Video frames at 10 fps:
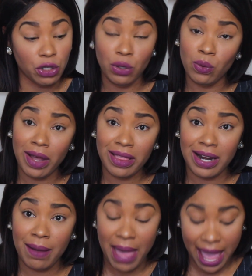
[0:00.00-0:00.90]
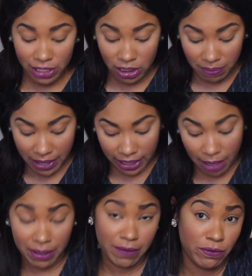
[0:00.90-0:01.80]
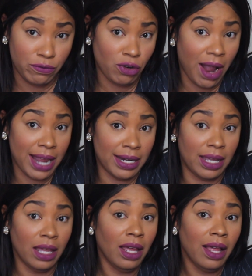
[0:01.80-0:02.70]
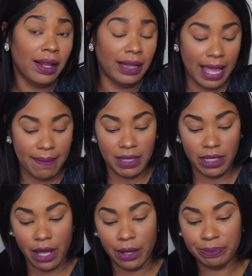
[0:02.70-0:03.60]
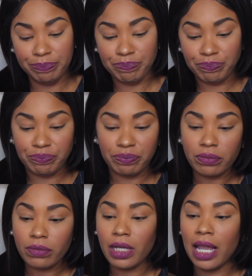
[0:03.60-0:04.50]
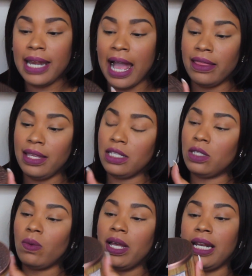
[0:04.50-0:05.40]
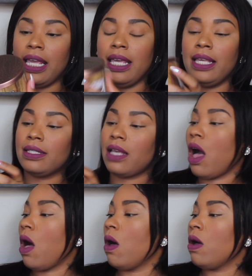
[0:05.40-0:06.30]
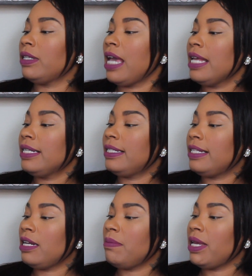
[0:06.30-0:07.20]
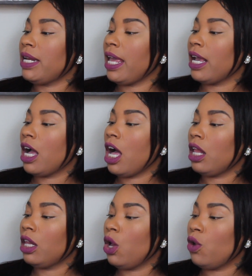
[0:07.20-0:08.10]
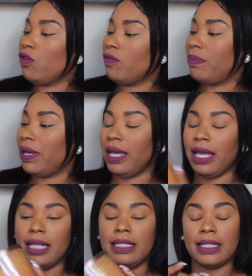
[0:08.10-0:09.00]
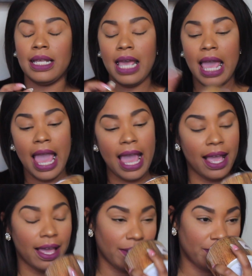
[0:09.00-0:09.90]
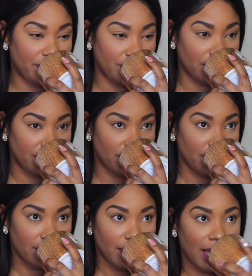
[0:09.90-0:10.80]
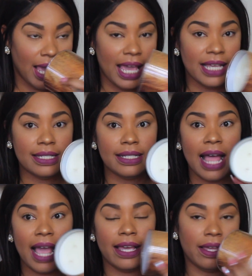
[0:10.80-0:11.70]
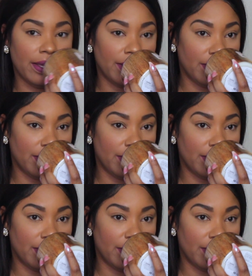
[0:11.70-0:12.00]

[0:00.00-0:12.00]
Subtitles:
a new one that I'm actually picking up, and if you've tried it, let me know. Now this one is called Cinnamon and Clove Buds, and it's like,